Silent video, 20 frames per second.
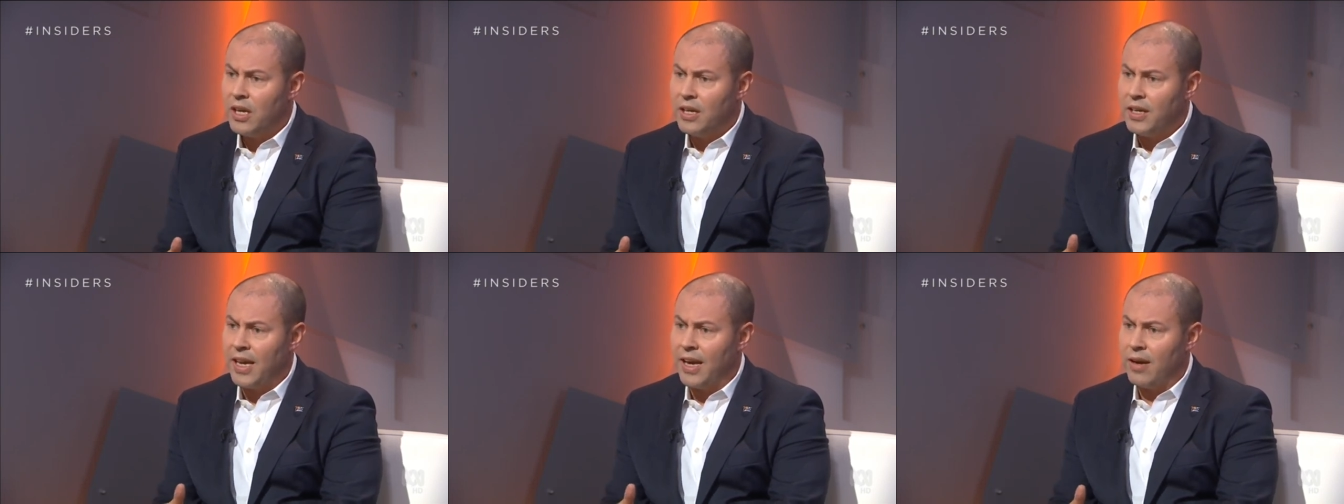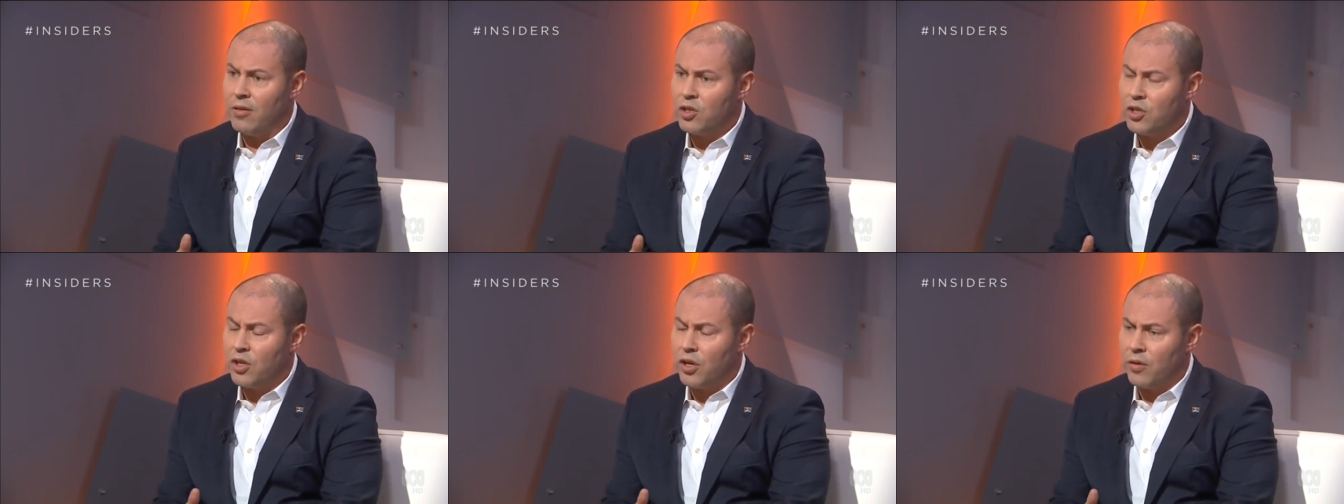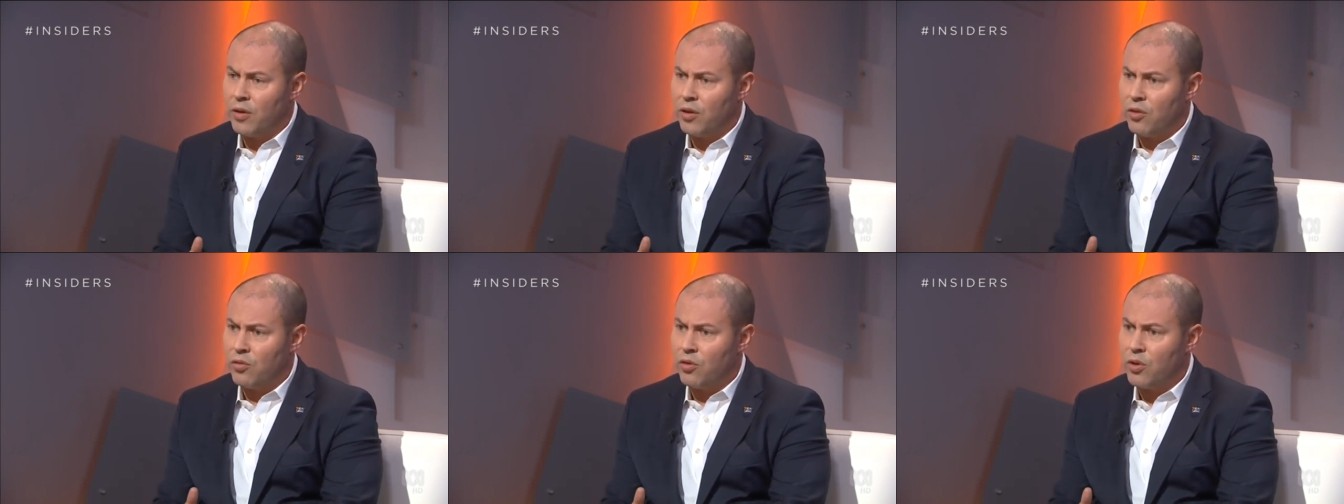Now it's
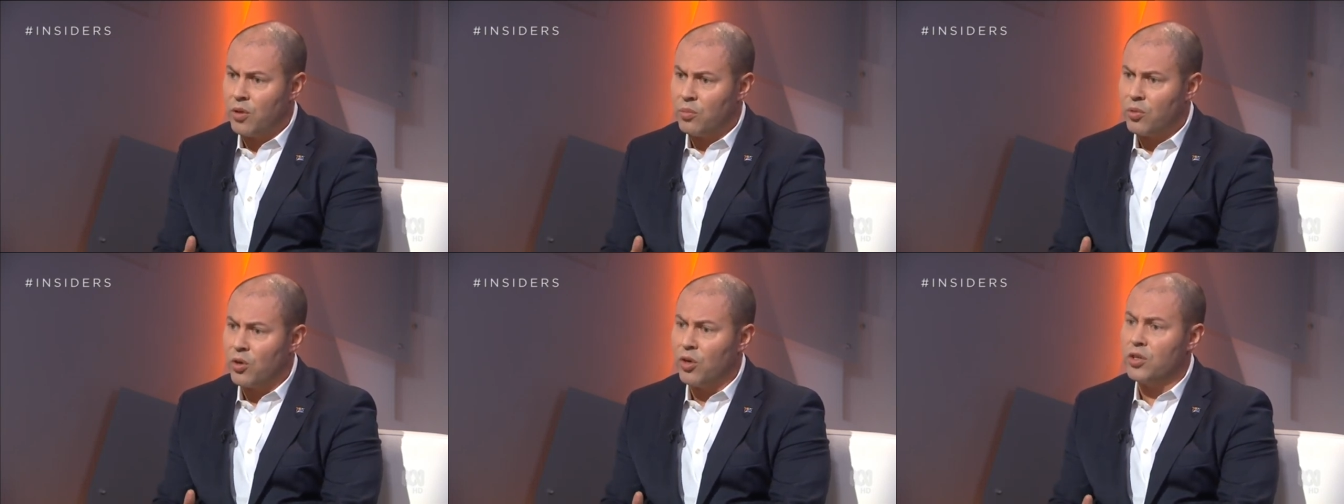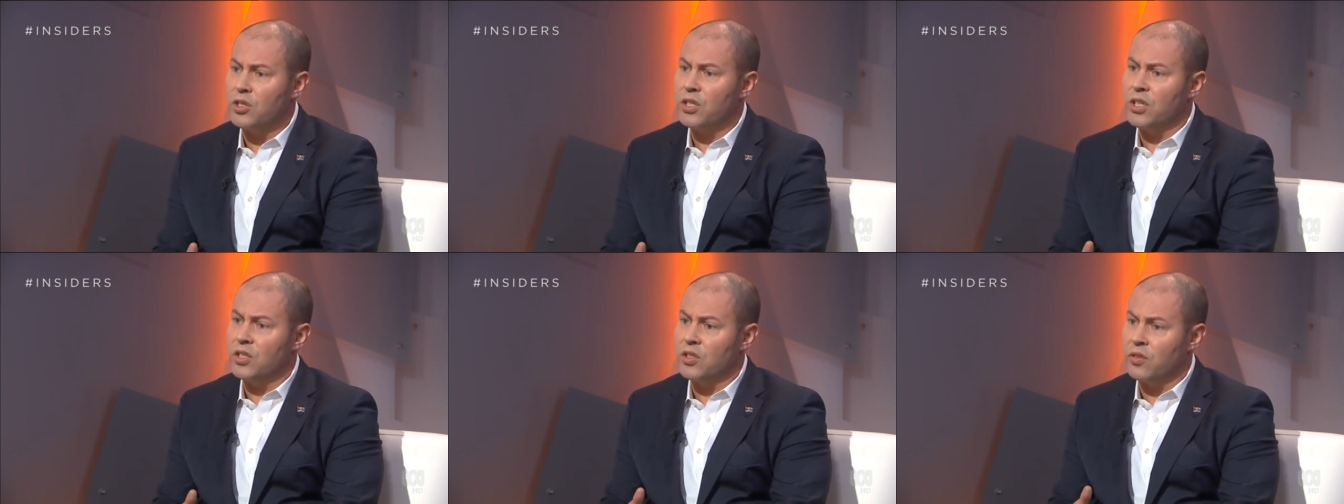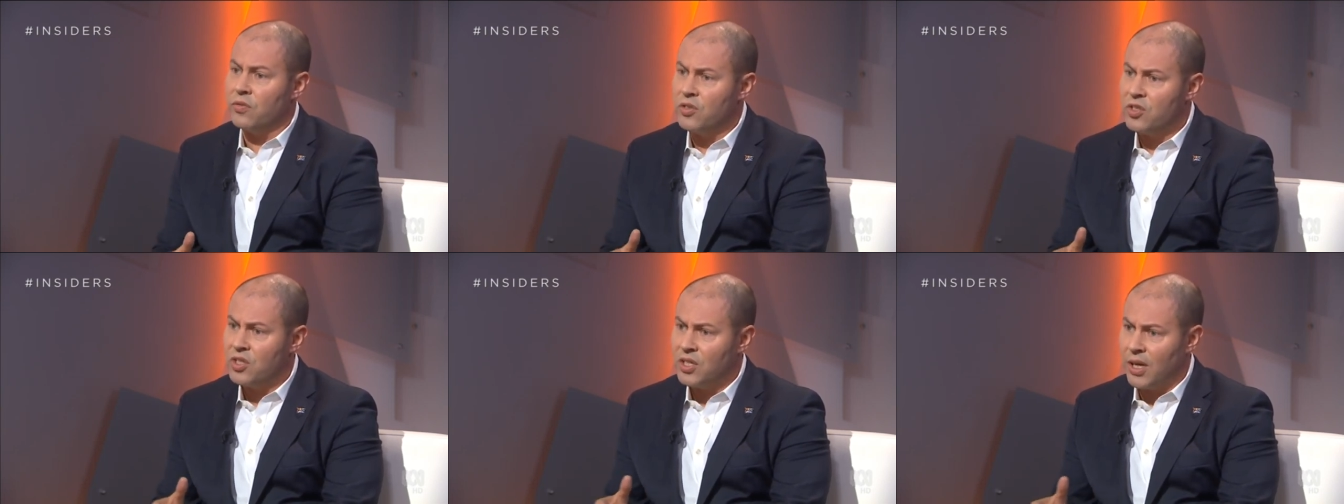going through the
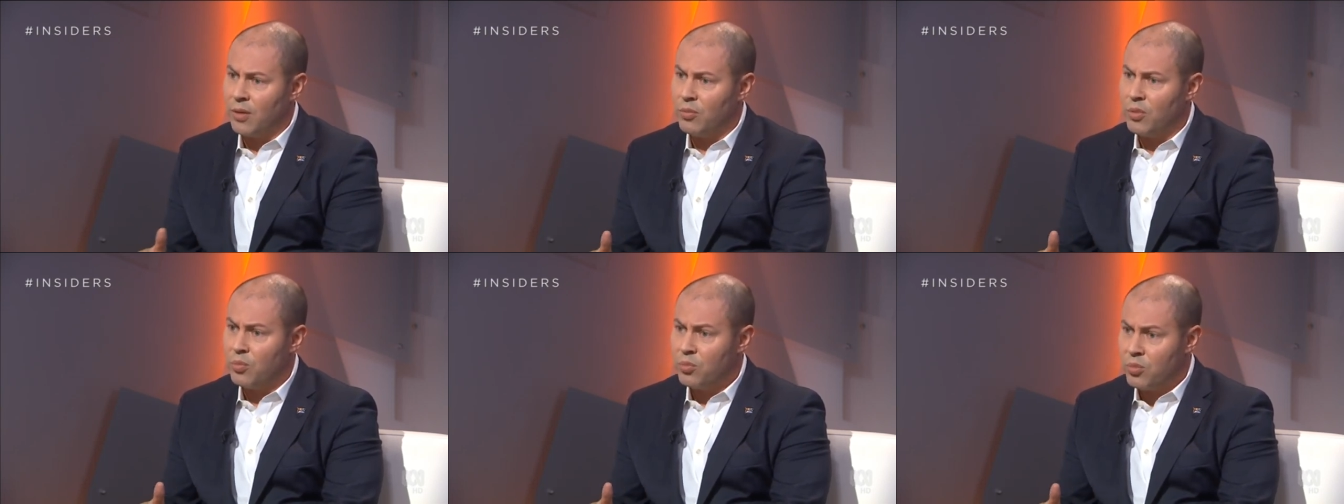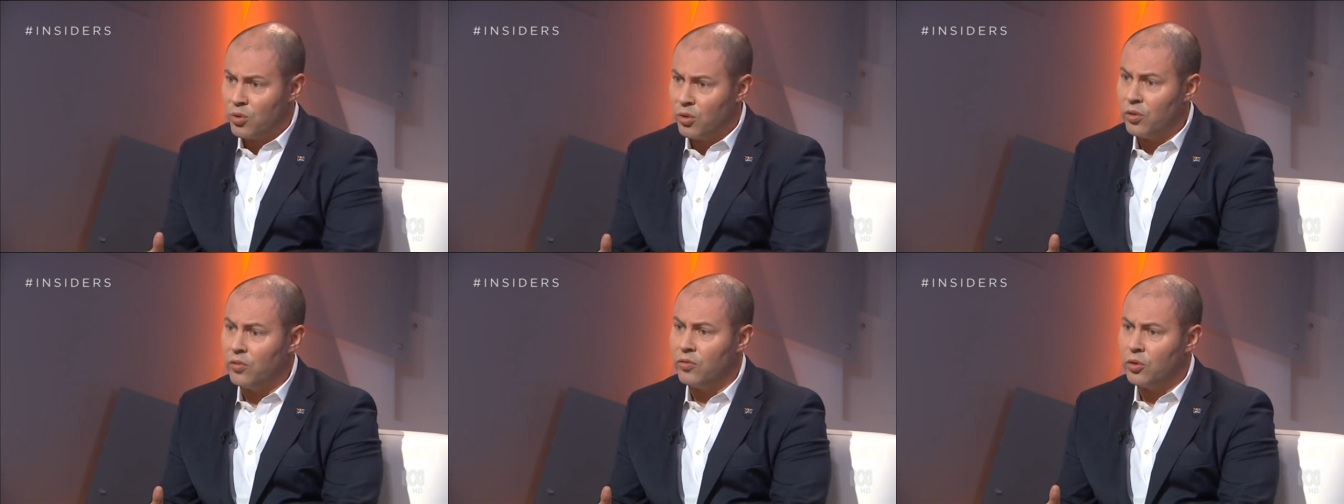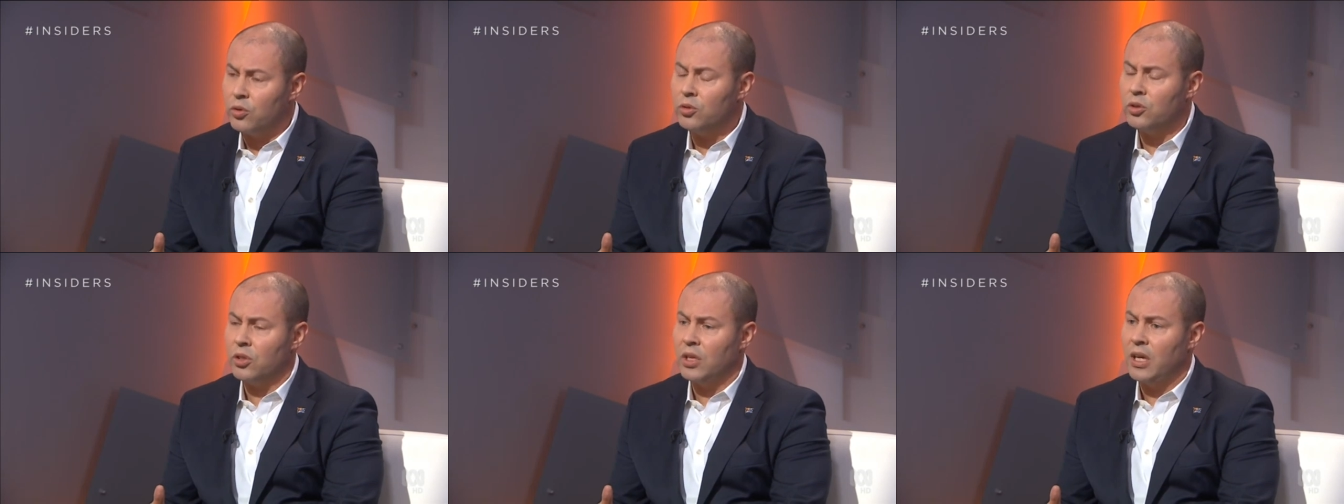process of sub
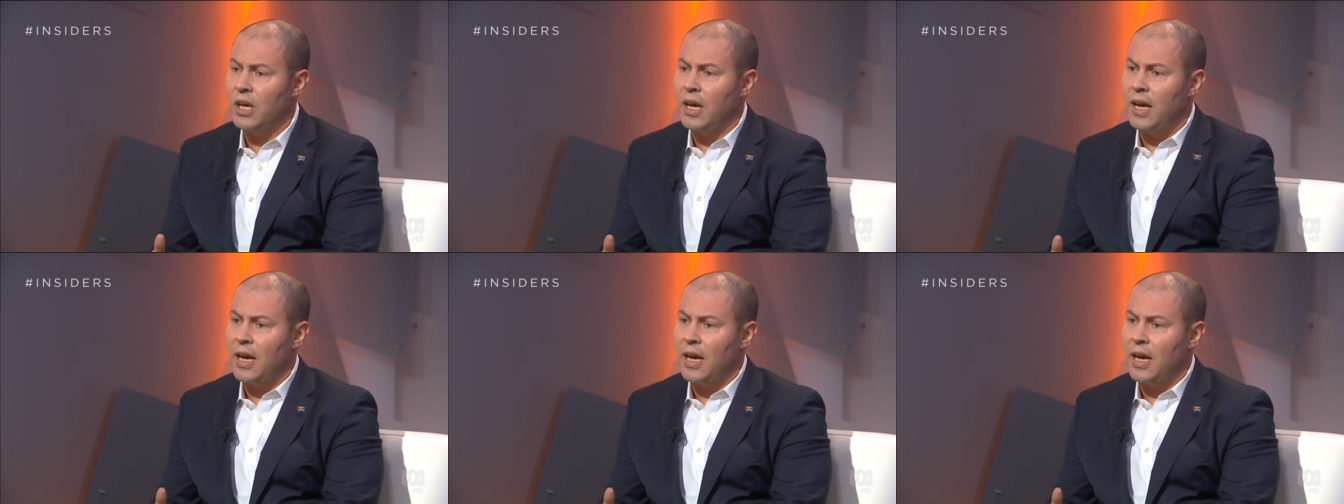approvals,